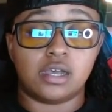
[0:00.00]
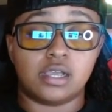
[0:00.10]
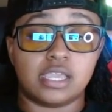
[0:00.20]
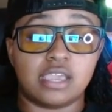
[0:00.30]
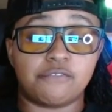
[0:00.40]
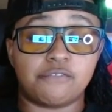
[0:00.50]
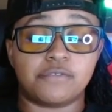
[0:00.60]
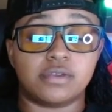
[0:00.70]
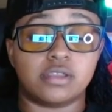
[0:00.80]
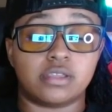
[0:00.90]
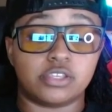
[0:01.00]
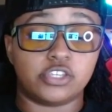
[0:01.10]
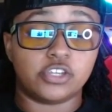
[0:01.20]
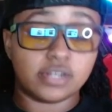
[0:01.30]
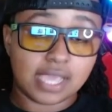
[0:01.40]
If
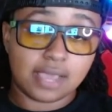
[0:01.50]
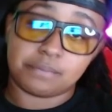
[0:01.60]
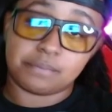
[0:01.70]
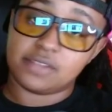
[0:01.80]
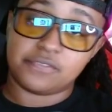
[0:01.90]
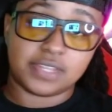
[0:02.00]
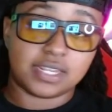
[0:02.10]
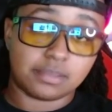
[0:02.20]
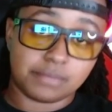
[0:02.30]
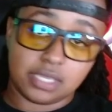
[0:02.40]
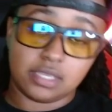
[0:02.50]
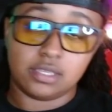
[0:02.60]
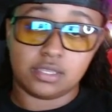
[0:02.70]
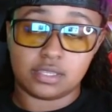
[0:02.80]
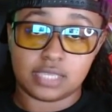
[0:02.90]
you're not benefiting me,
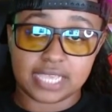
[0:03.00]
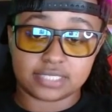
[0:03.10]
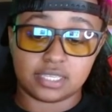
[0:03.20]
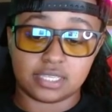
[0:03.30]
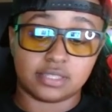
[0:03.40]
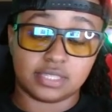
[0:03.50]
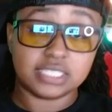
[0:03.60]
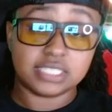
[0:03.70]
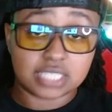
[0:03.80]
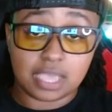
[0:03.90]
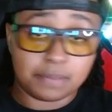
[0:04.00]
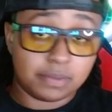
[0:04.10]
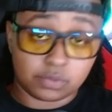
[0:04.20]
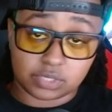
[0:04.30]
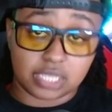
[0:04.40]
as in this is how
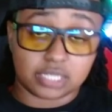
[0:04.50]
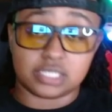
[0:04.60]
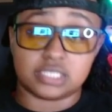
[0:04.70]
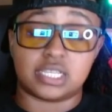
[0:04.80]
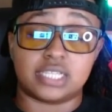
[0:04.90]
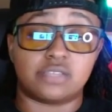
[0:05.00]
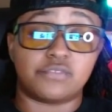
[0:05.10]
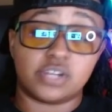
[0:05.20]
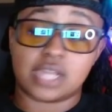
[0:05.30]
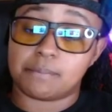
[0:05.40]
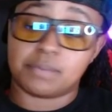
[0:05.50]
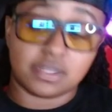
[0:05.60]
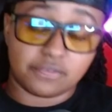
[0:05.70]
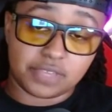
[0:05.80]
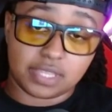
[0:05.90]
people think these days. If you're not
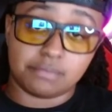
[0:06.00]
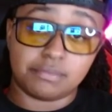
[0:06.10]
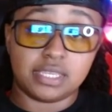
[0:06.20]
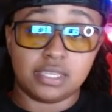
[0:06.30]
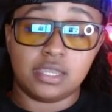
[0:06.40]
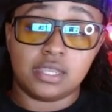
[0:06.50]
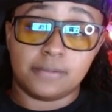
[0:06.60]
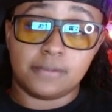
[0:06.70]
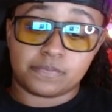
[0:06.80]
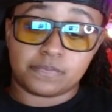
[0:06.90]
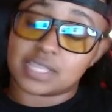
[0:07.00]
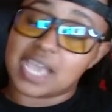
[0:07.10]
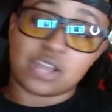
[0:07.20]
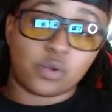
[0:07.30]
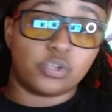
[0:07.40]
benefiting me,
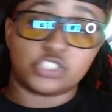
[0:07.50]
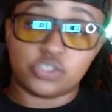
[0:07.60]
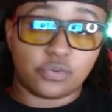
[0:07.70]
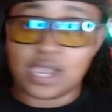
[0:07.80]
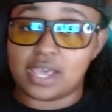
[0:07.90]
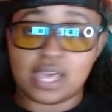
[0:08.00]
I don't want you around.